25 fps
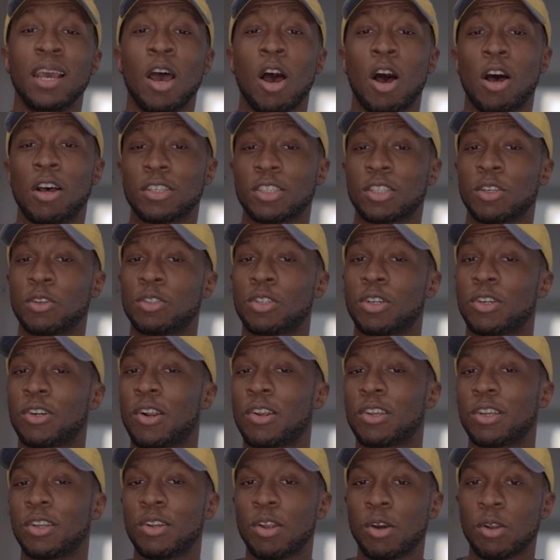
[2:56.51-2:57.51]
Also, turn
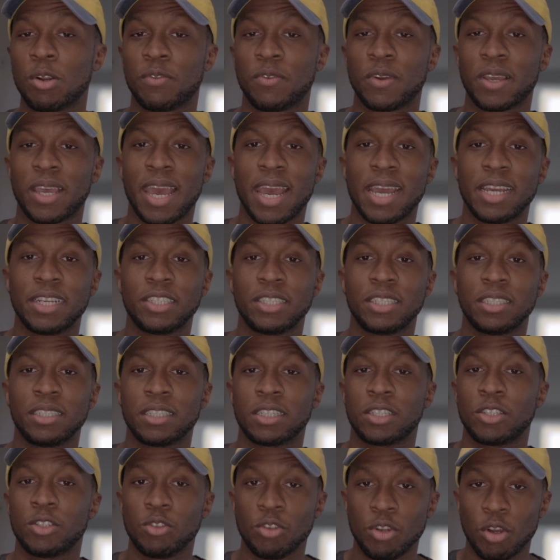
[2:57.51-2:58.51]
on your notifications
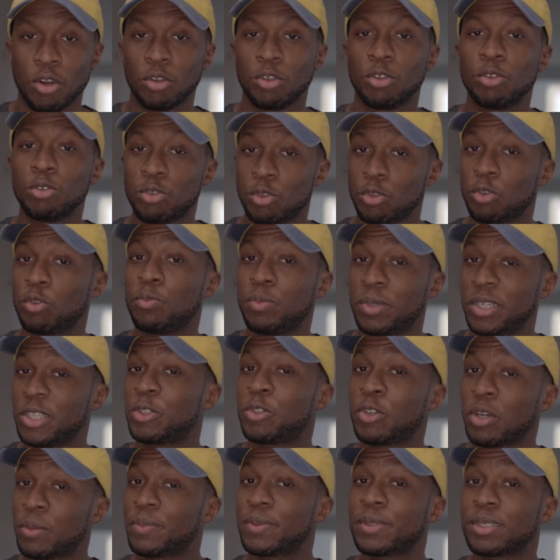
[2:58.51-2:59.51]
because you know YouTube be
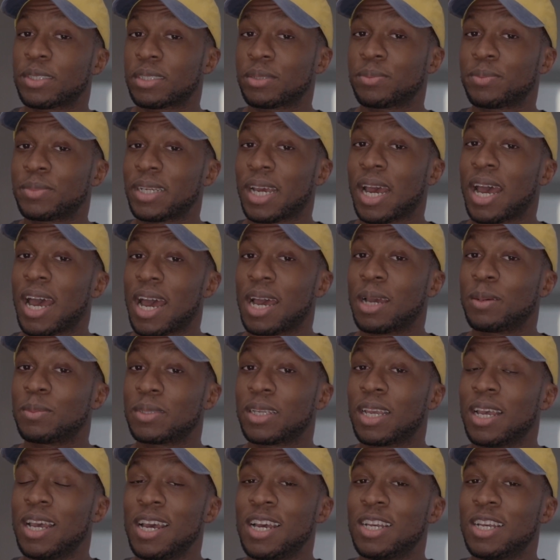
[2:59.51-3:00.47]
tripping sometimes.